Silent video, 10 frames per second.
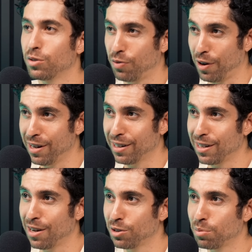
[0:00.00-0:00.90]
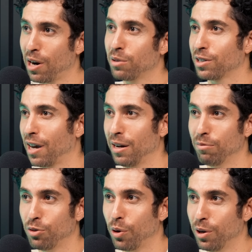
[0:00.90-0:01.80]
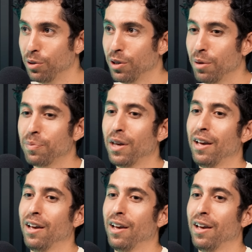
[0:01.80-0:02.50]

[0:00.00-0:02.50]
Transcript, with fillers: is funding Townsend Brown is a guy named Floyd Odlum,